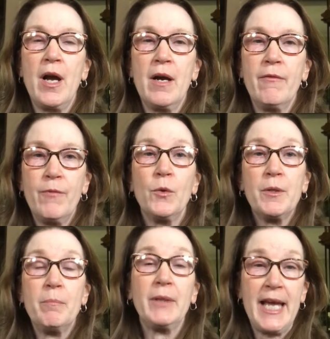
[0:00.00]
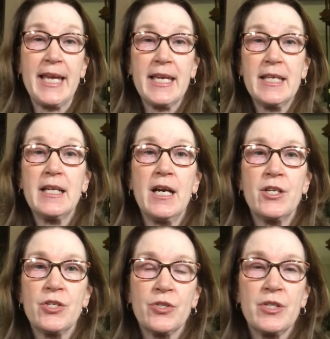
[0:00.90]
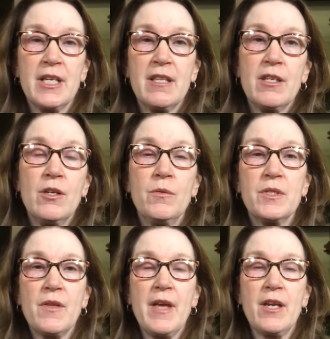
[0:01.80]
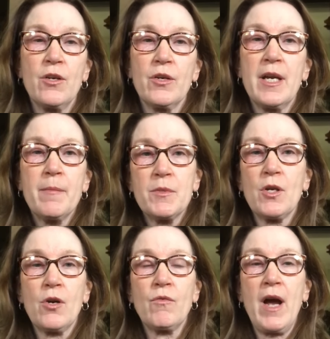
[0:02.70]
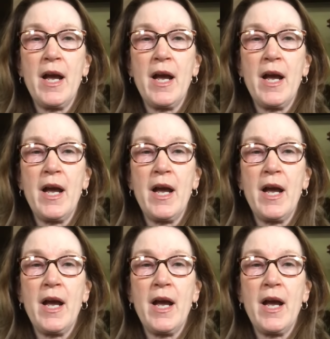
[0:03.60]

a folded blanket underneath you so that your hips are